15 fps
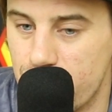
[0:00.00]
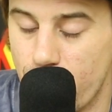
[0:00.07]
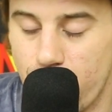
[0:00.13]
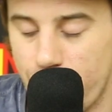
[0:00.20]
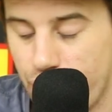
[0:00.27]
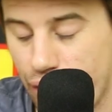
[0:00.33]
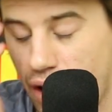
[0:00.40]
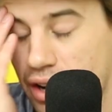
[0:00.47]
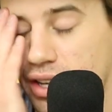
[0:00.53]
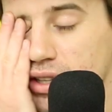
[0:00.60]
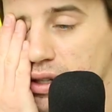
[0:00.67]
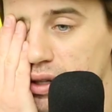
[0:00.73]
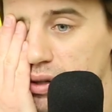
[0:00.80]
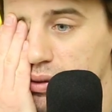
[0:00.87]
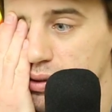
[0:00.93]
know what
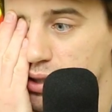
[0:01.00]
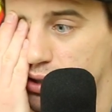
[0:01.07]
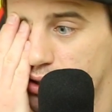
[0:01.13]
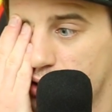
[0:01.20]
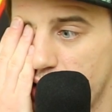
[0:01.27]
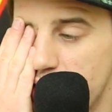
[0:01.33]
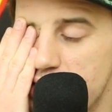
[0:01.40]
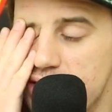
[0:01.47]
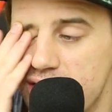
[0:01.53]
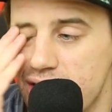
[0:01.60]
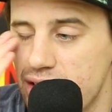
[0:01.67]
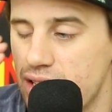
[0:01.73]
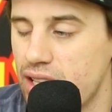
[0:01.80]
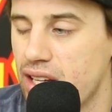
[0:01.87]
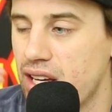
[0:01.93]
the
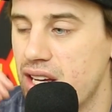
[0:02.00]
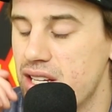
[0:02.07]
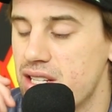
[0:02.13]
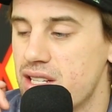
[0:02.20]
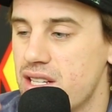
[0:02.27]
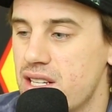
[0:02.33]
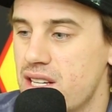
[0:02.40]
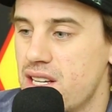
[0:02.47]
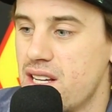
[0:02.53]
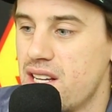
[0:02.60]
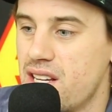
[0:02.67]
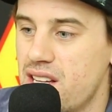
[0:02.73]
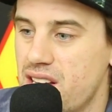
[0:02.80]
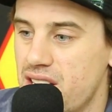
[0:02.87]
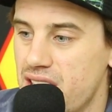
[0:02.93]
crazy thing is
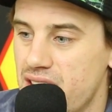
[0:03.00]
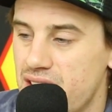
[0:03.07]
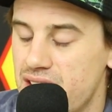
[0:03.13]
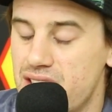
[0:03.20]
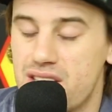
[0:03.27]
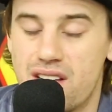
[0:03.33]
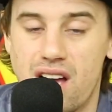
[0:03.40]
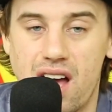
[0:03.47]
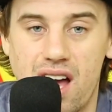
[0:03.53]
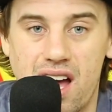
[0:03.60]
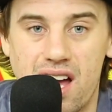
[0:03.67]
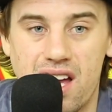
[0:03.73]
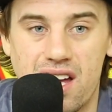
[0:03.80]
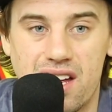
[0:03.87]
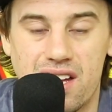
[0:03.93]
these
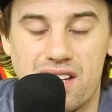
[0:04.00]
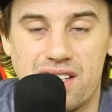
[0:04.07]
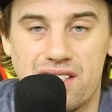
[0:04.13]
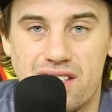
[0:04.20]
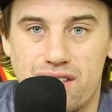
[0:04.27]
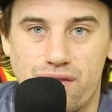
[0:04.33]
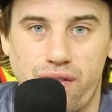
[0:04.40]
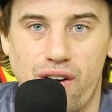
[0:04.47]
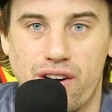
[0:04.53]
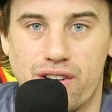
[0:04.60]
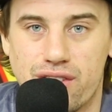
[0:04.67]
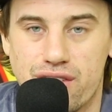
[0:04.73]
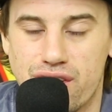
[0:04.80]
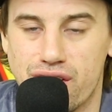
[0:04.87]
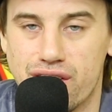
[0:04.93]

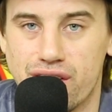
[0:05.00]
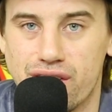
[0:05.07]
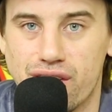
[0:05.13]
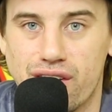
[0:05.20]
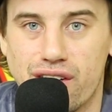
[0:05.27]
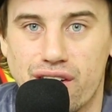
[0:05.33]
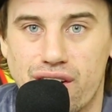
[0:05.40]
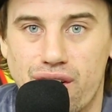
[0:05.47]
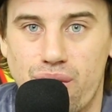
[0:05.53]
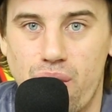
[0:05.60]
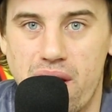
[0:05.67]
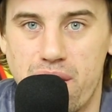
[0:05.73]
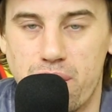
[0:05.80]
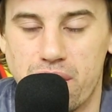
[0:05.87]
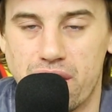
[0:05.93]
fuckers think that they're going to get
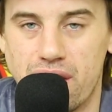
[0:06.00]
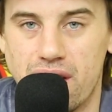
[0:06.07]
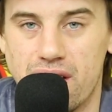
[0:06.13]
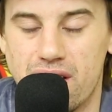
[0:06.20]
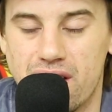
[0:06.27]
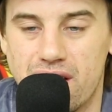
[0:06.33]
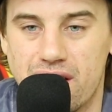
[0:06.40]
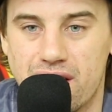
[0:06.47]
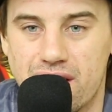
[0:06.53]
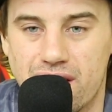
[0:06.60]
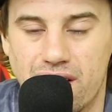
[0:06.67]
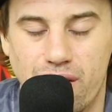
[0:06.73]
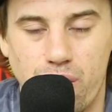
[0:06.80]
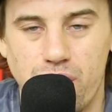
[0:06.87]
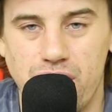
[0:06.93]
away with it.
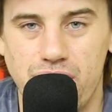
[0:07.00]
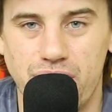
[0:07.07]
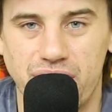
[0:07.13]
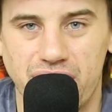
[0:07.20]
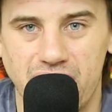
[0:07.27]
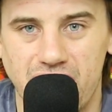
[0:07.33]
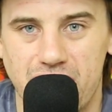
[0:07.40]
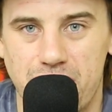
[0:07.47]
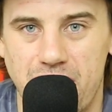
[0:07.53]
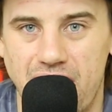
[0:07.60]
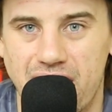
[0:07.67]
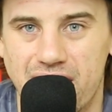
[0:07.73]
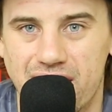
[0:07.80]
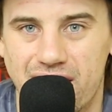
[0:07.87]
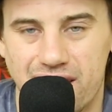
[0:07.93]
Like, what do you think,
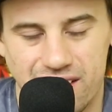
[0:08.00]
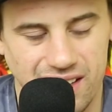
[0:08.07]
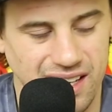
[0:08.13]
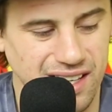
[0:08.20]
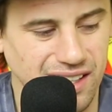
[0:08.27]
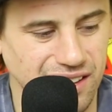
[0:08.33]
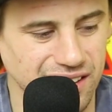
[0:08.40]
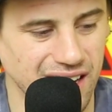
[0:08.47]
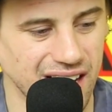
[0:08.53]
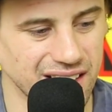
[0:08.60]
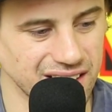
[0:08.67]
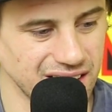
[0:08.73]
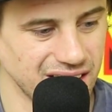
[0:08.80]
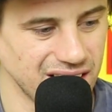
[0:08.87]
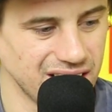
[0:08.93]
man? Like the
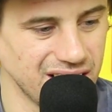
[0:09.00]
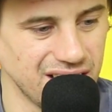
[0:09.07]
internet,